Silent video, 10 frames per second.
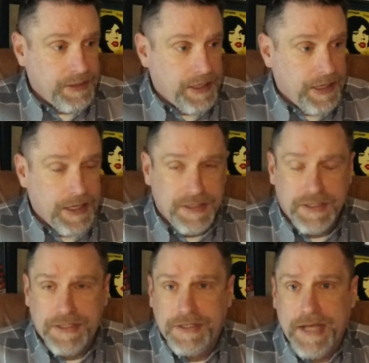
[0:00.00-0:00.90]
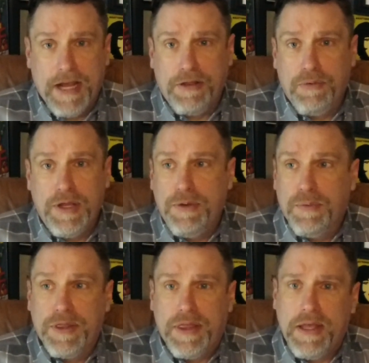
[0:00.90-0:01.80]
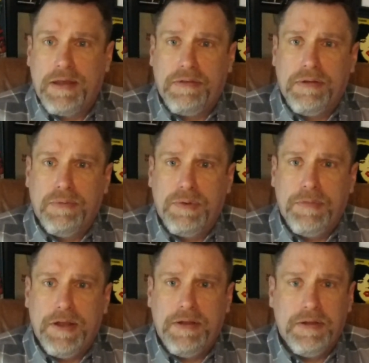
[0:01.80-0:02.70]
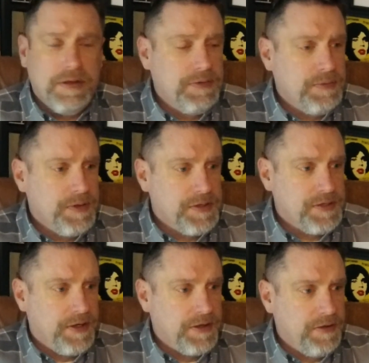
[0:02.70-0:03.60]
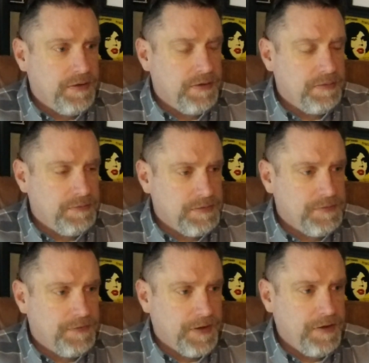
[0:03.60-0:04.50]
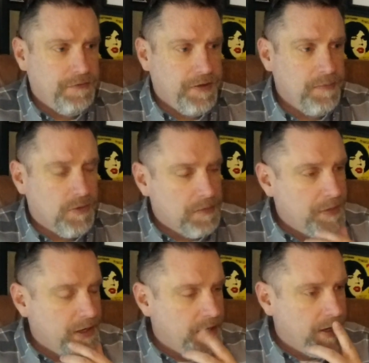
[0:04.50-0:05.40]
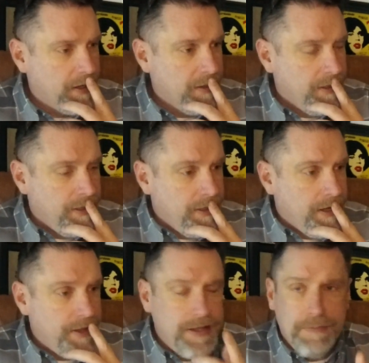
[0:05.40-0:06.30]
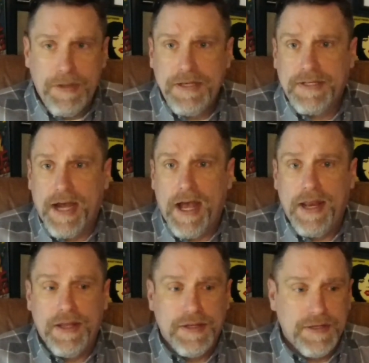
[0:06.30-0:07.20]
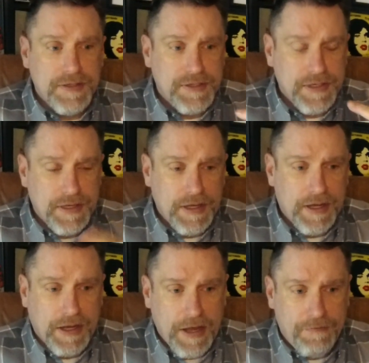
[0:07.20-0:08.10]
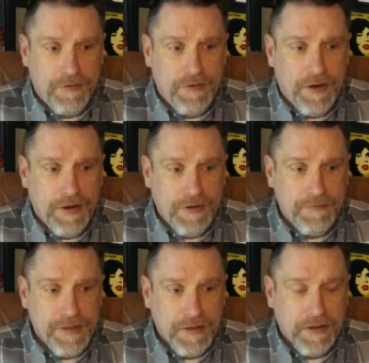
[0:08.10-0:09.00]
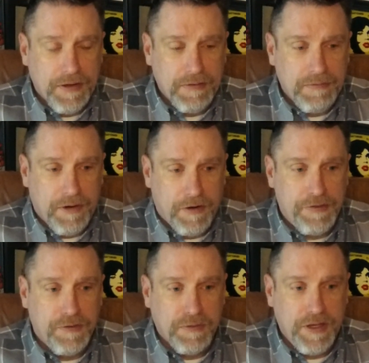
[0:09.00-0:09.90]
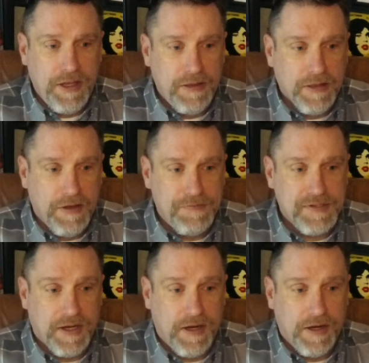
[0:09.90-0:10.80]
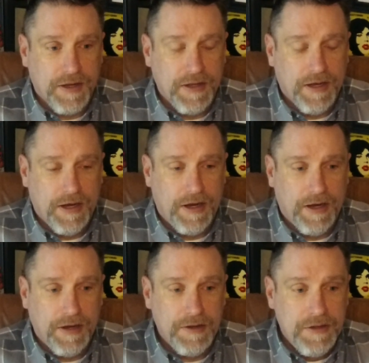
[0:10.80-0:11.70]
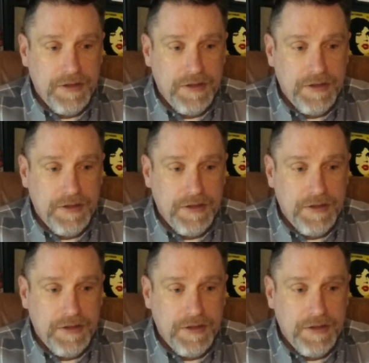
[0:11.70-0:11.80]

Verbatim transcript: I guess it's exactly what you would think it would be uh, with a song called "Fuck You Fame Horror," but uh, and then the B side is uh, a cover of the Arthur Lee love song uh,